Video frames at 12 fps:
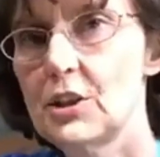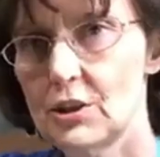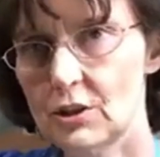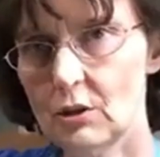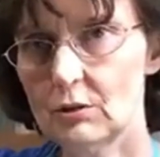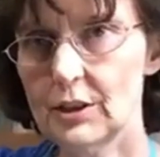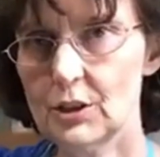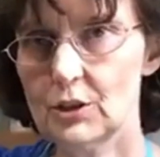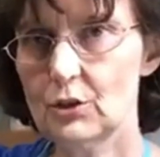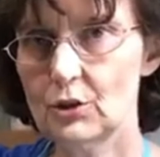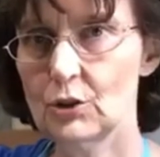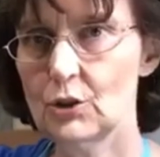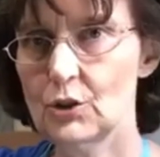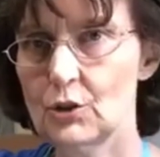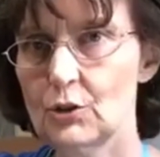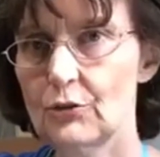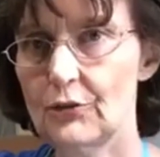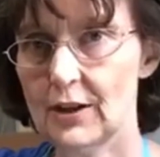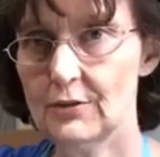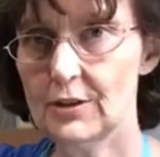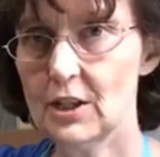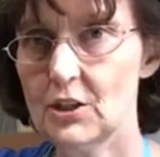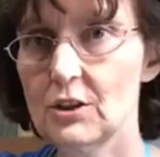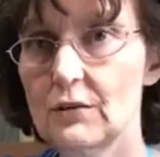is only as good as your
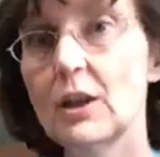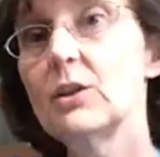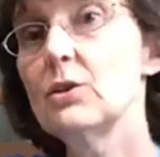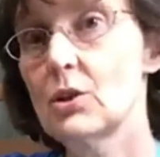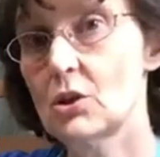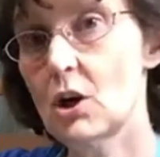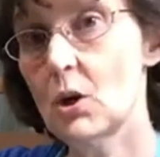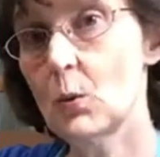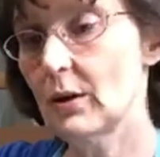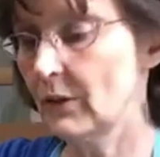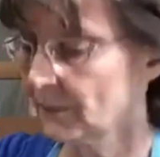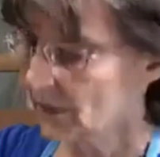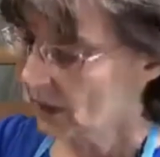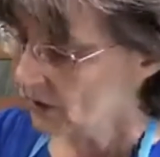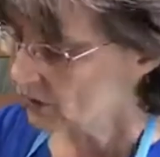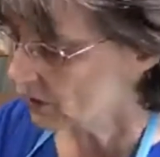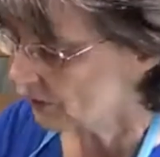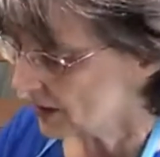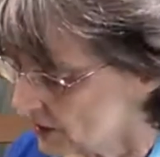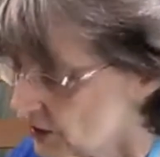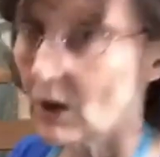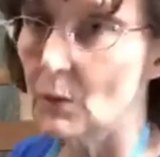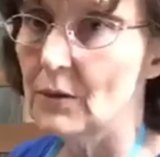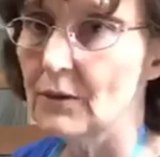foundation that you start with. So if I
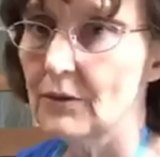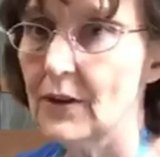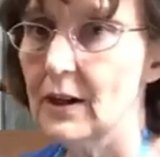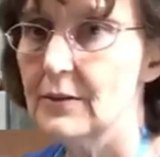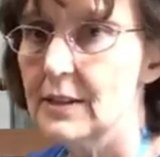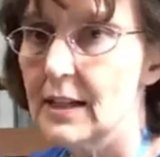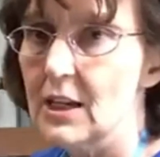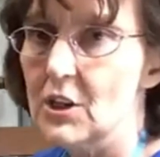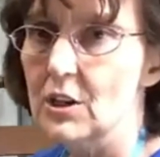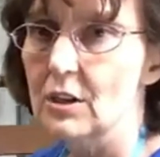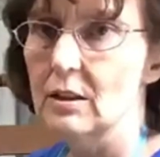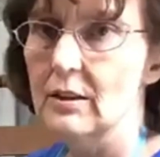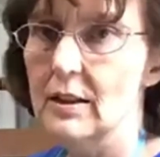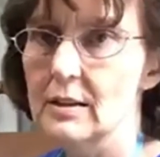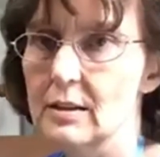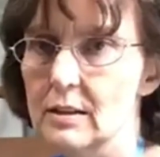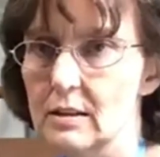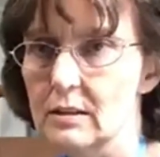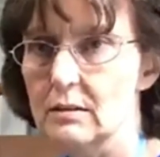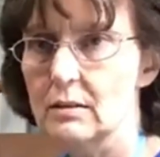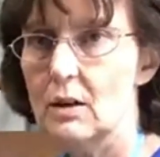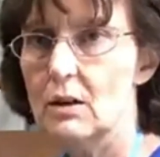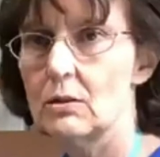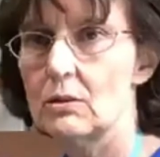start with a foundation that's
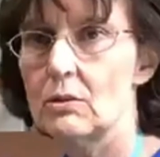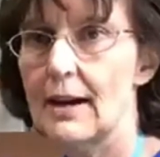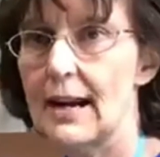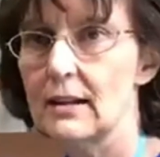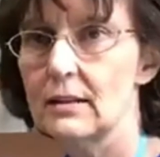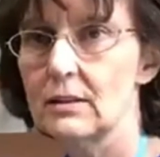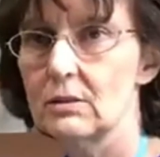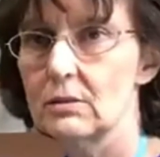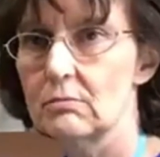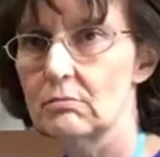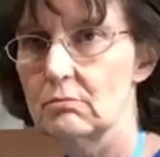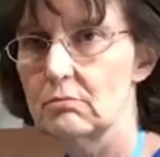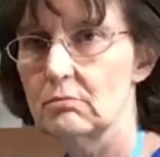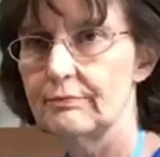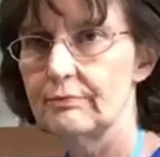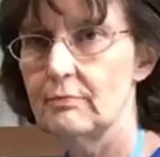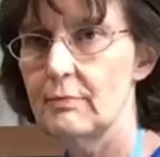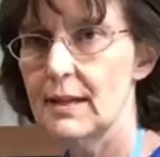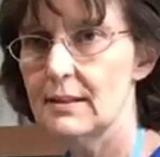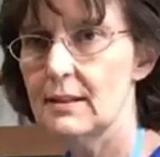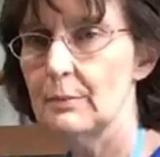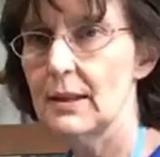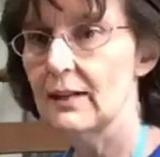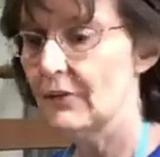all cracked and messed
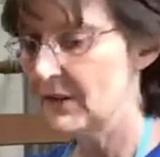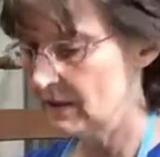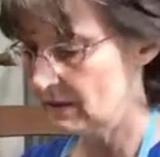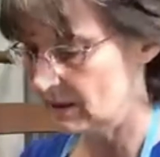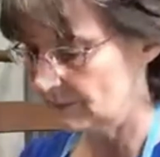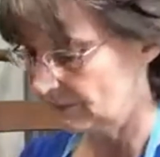up like this,